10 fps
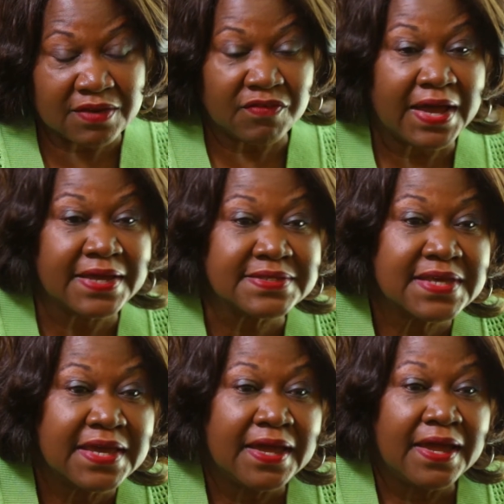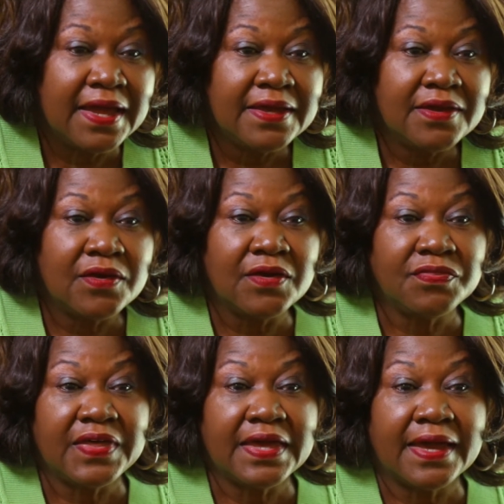advice. You're
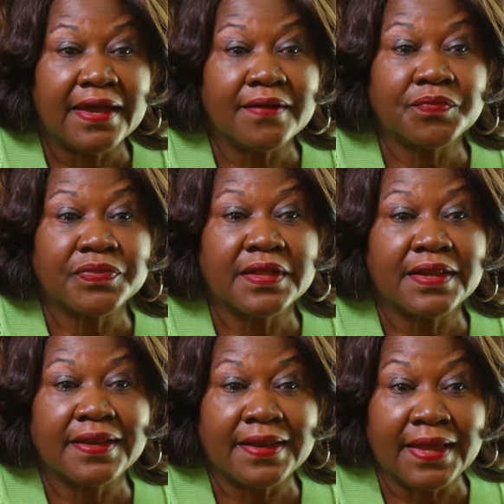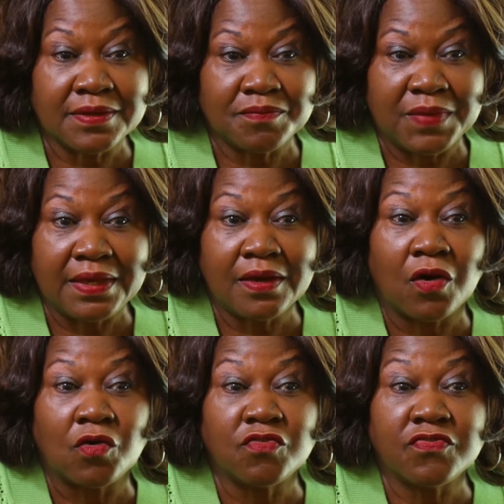thinking, let me
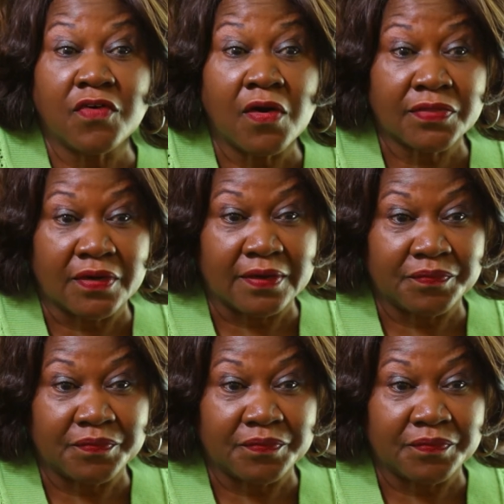go further.